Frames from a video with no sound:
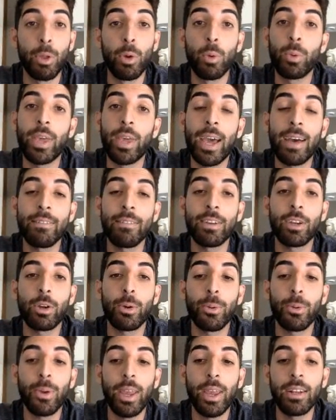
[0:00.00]
We haven't
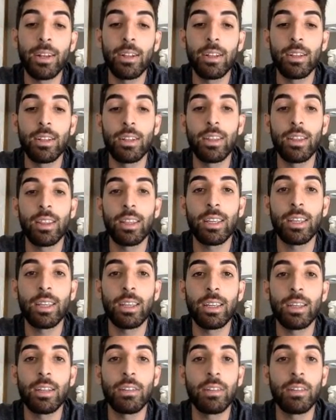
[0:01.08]
created the